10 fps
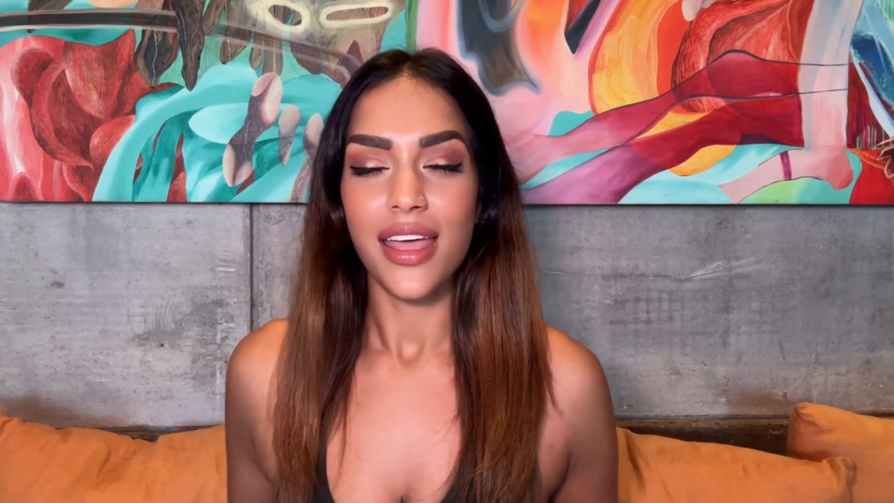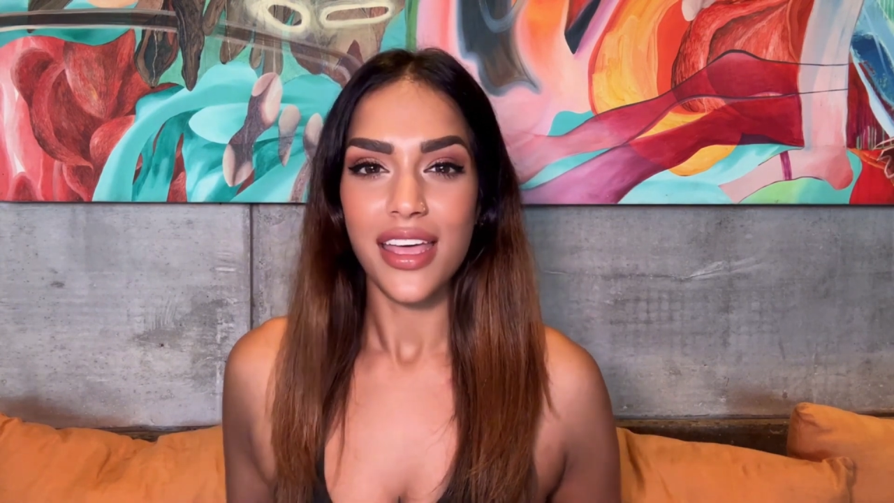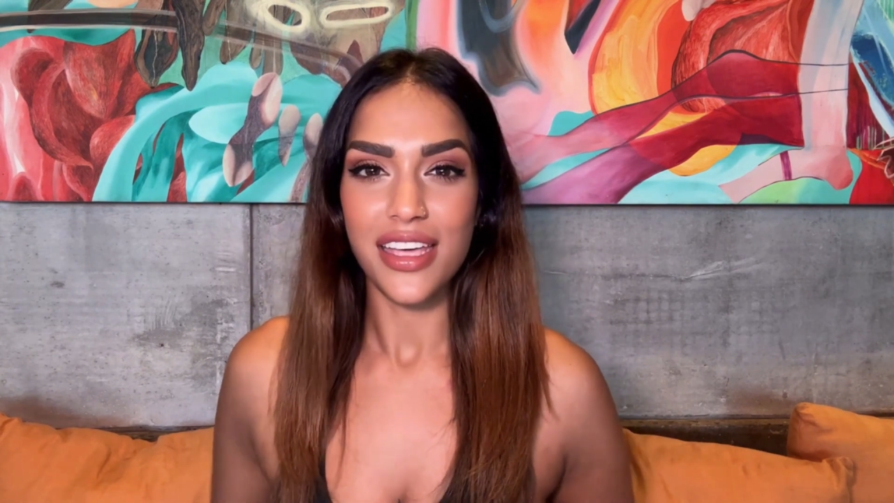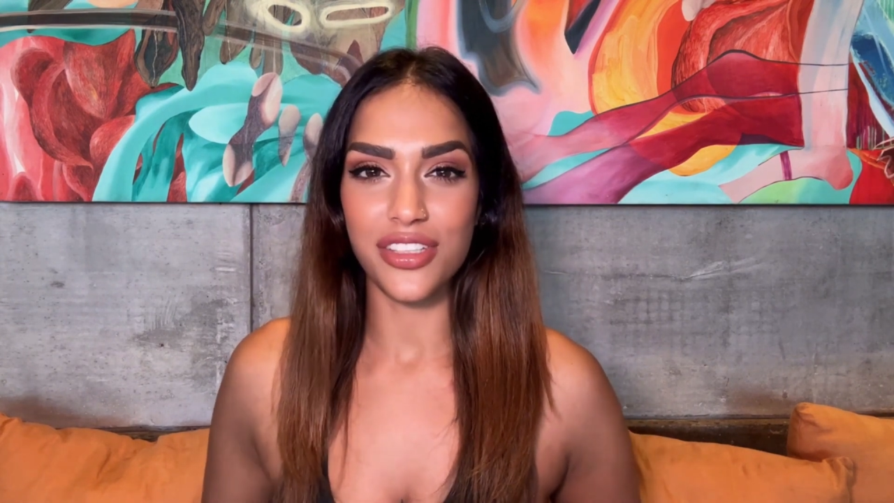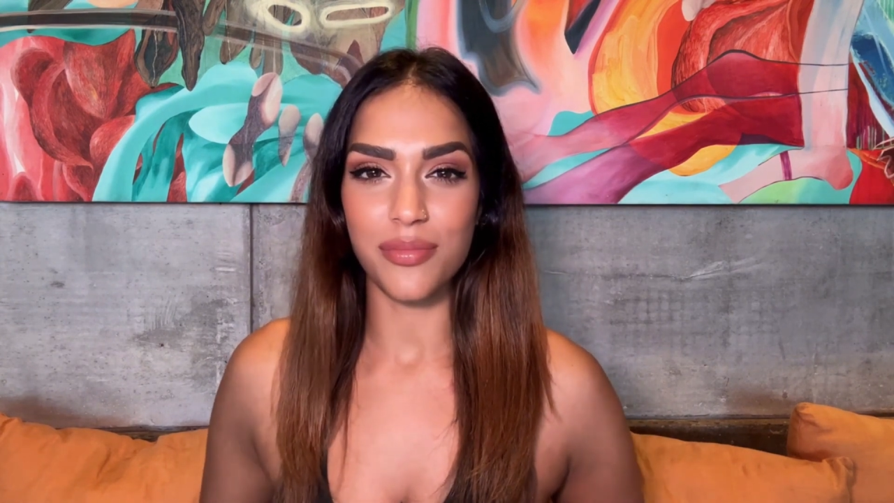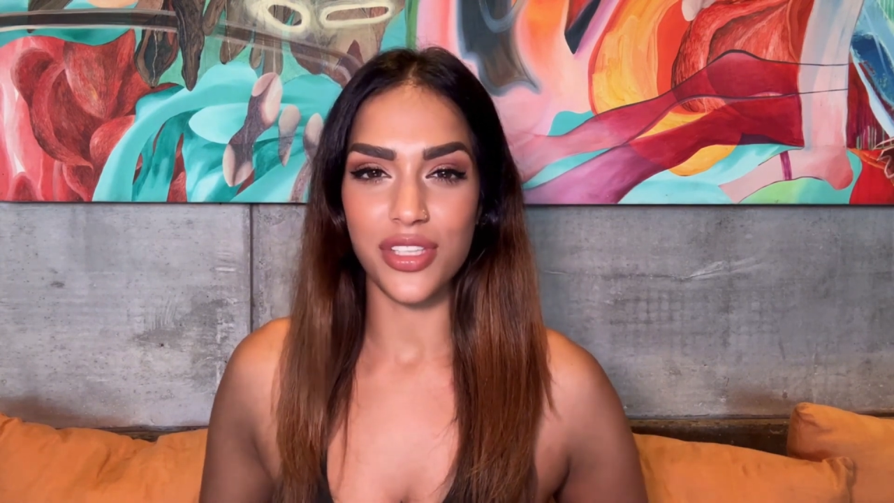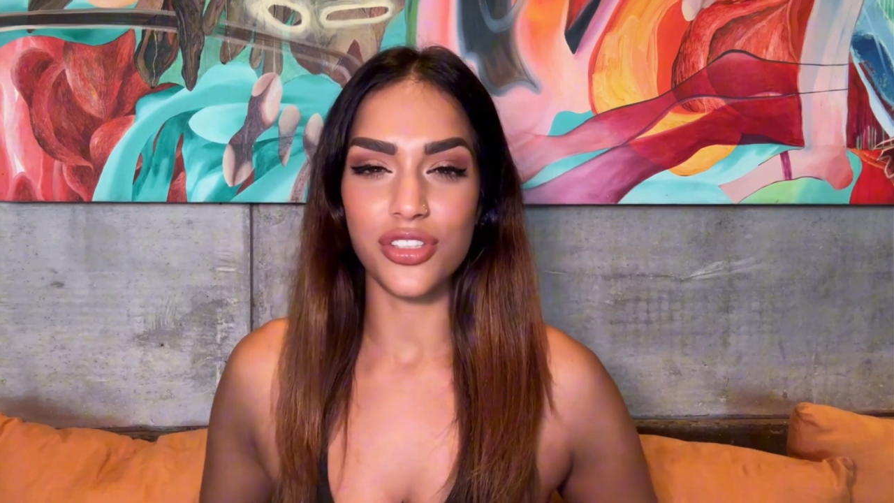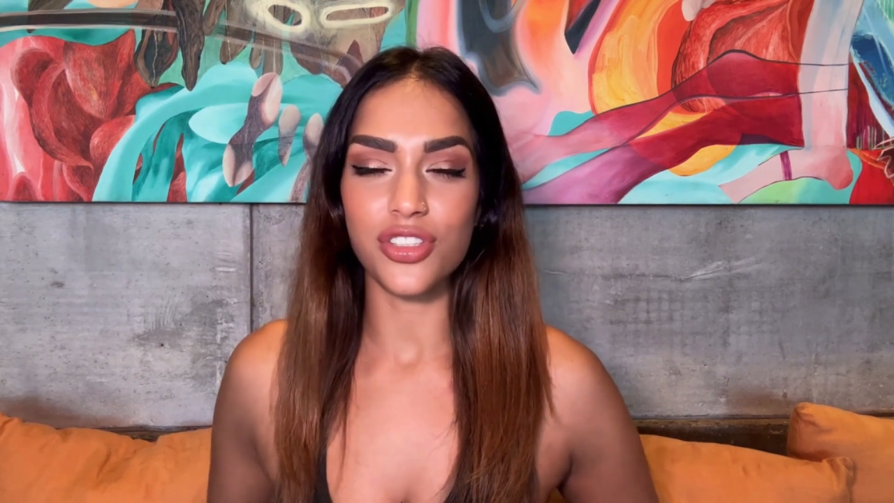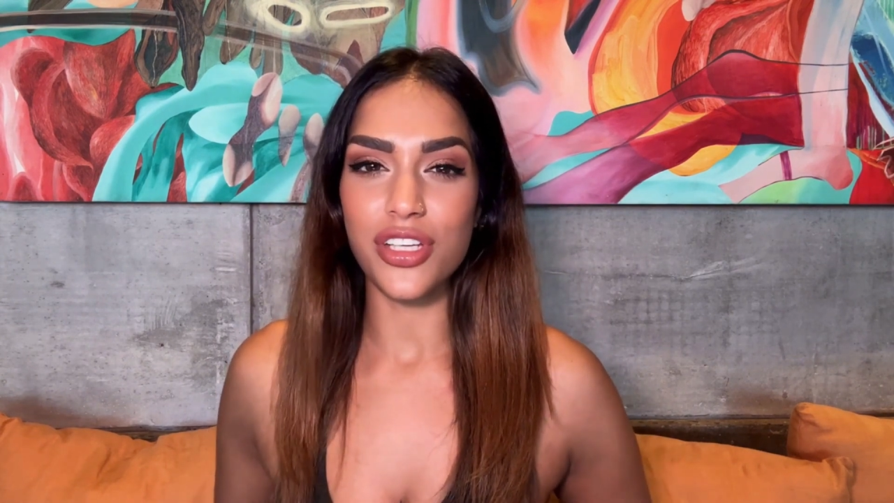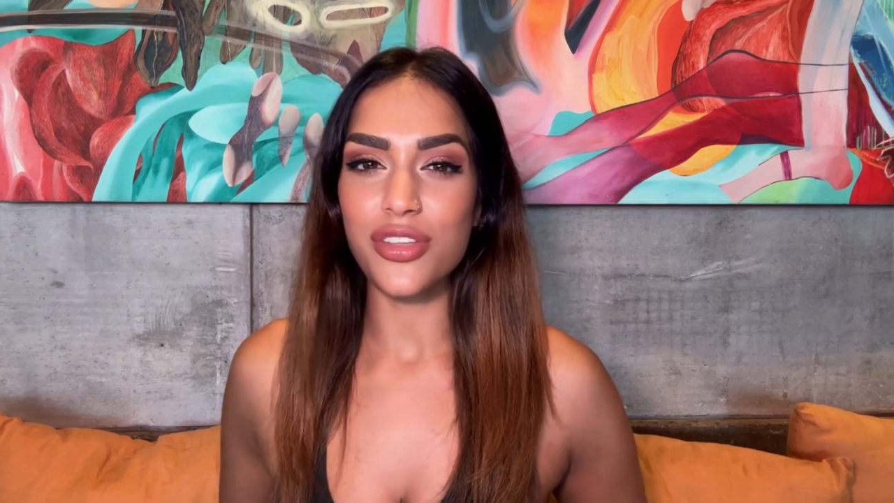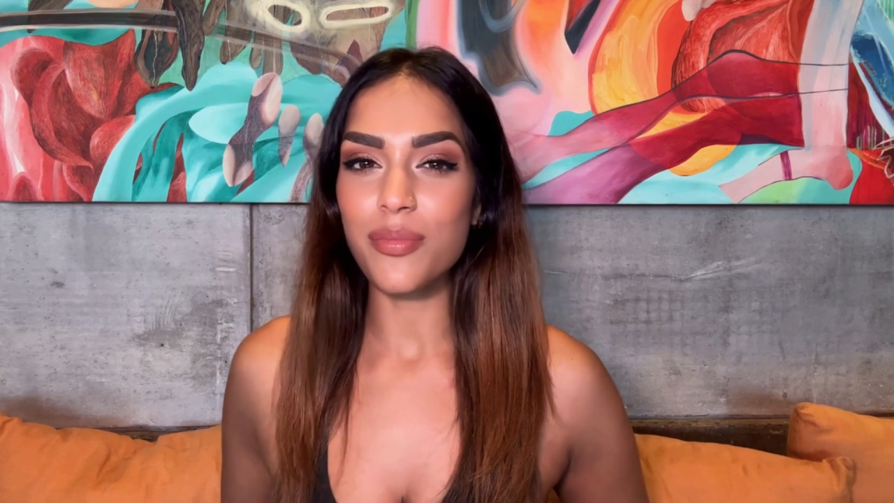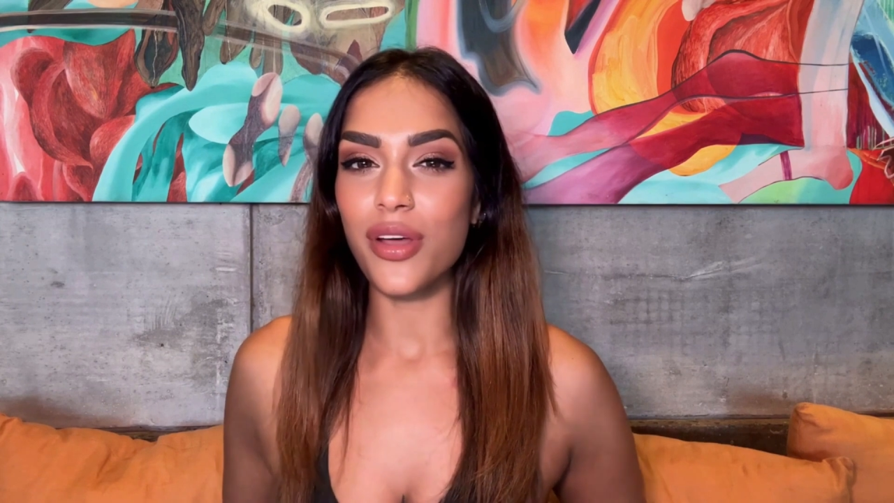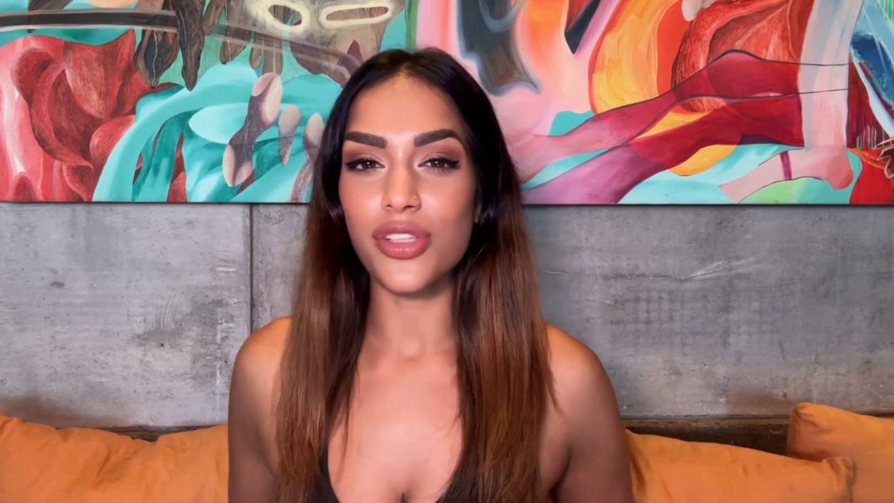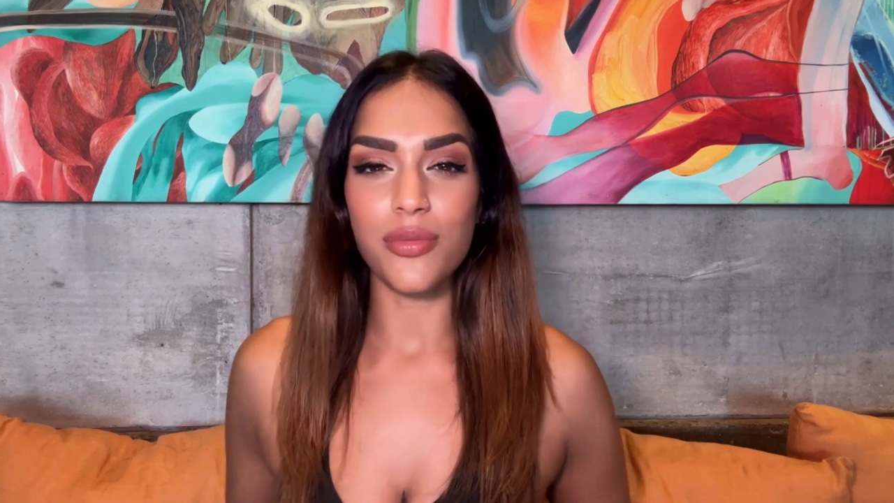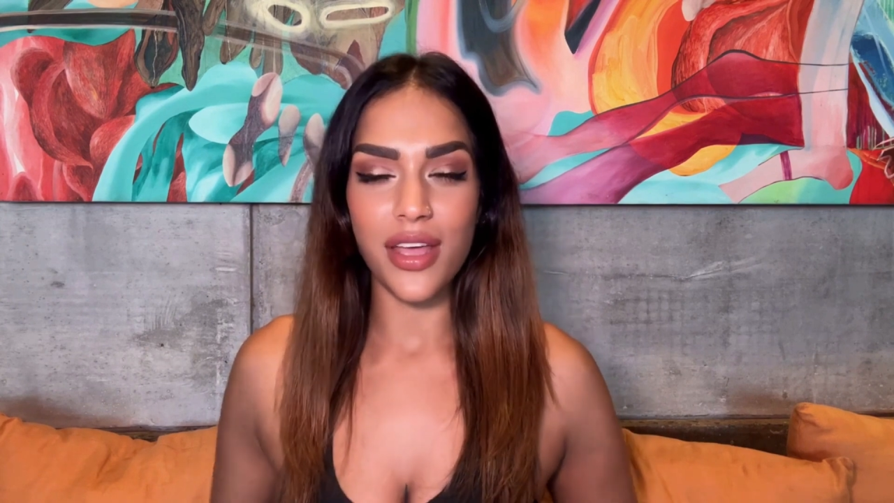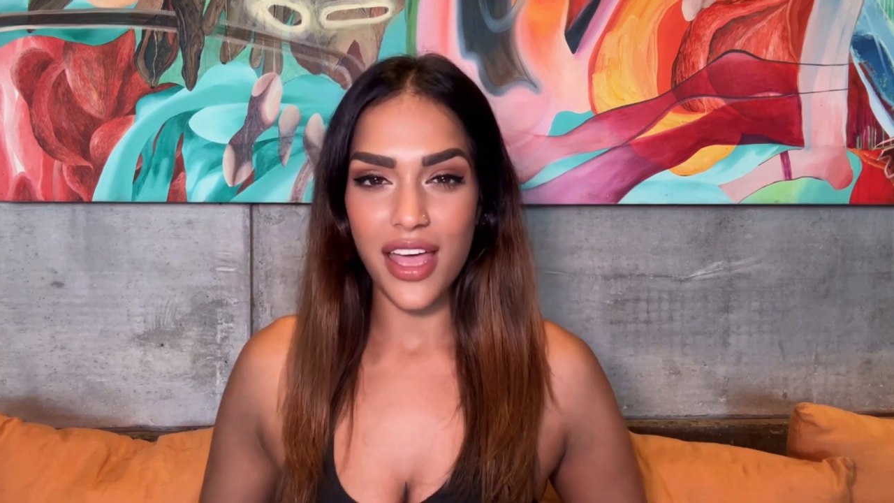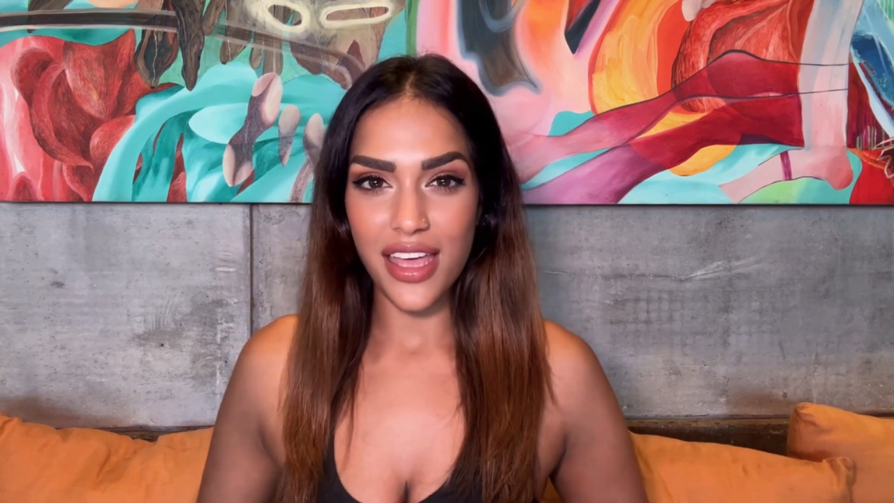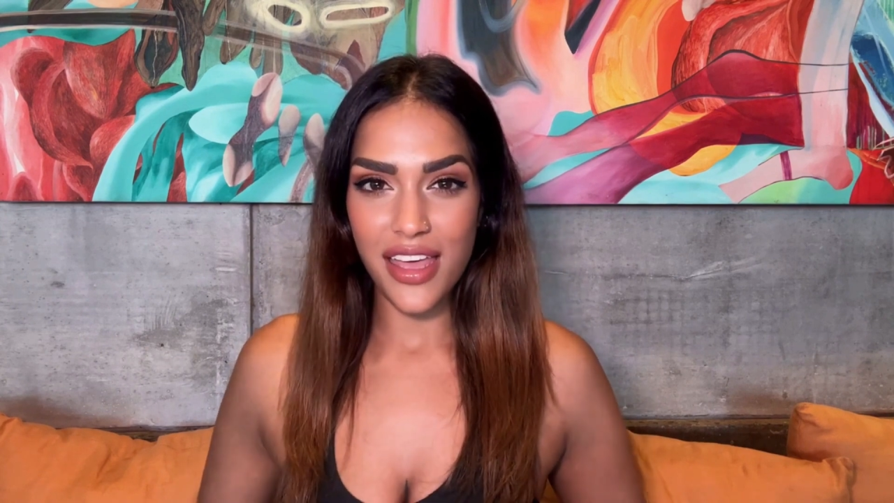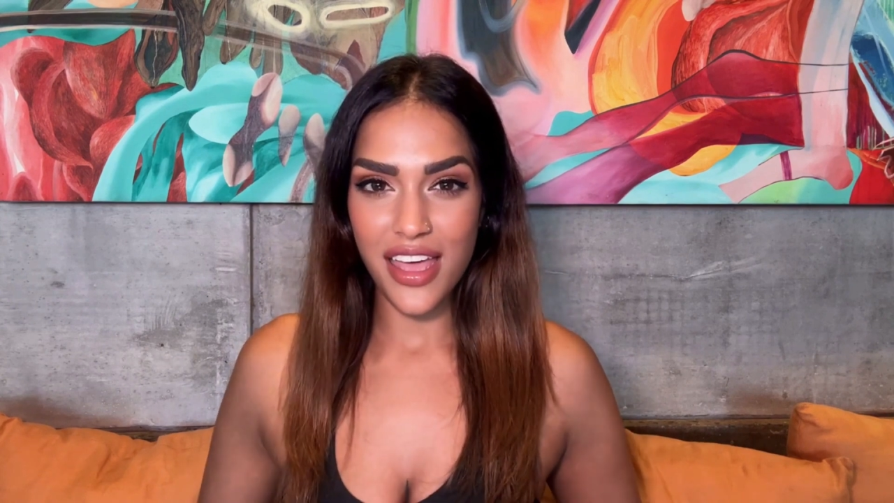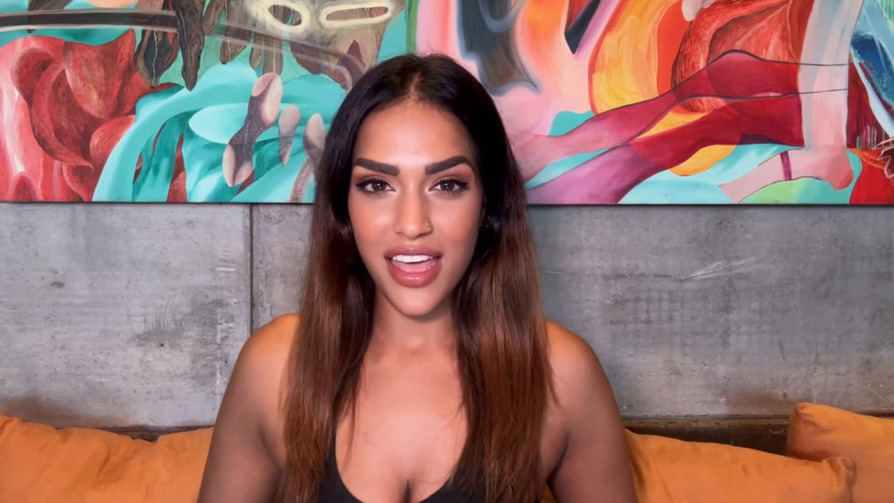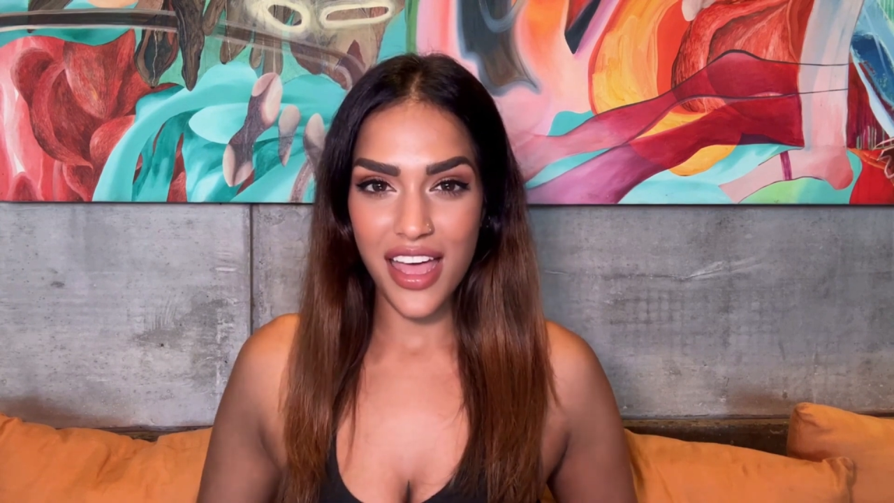It is me, just multiplied,